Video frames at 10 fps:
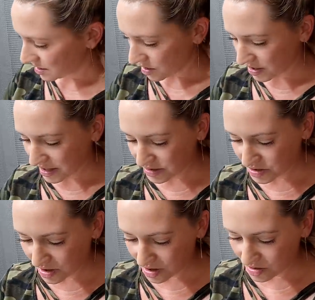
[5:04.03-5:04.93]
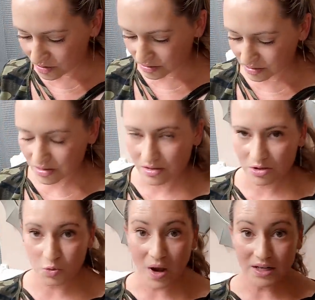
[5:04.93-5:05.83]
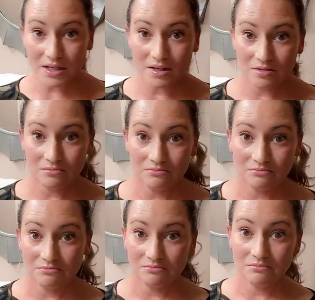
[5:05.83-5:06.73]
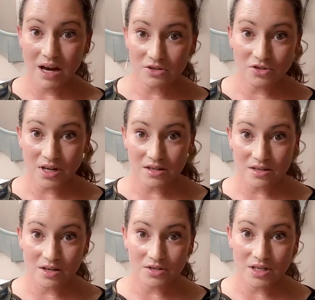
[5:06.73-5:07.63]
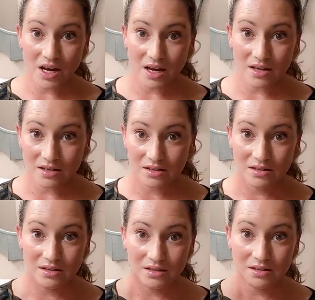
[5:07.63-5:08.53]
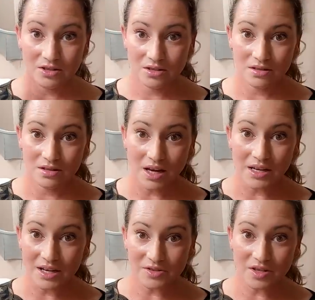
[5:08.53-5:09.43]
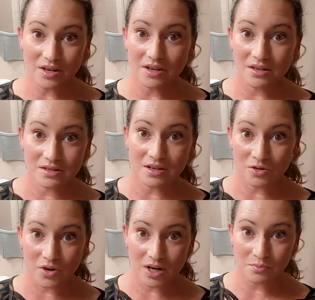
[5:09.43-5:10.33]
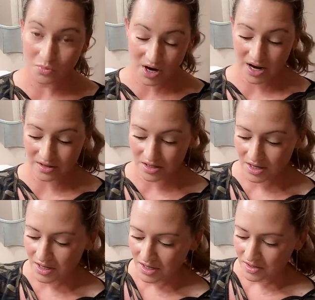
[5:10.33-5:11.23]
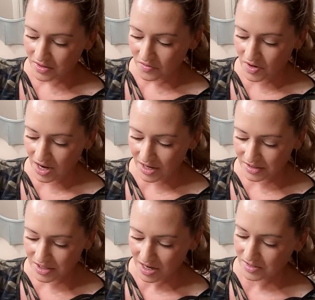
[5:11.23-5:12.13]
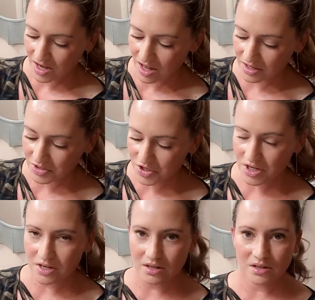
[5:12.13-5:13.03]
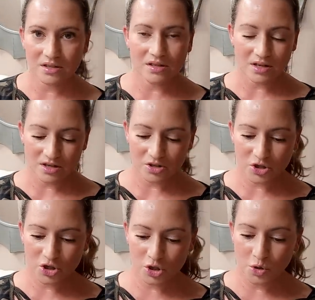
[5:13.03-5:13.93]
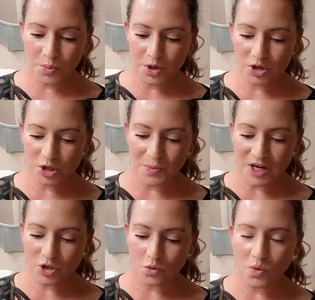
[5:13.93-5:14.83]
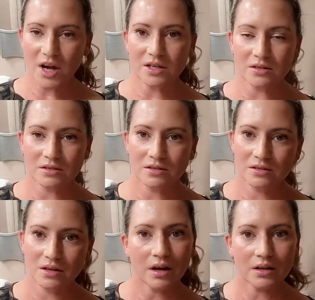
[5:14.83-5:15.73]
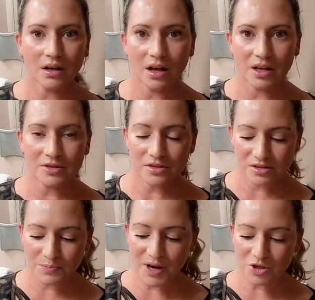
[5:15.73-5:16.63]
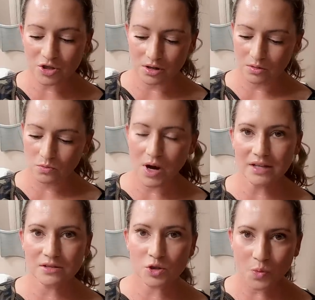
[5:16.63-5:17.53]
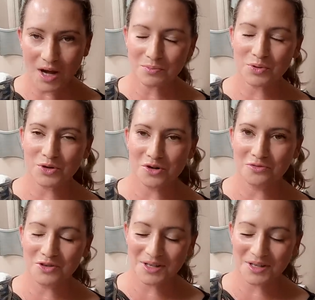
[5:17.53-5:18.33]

Okay, so sweating, exercising outside, Anessa is a great brand. They've got technology. It's their super special wet, I didn't call it, special wet sweat proof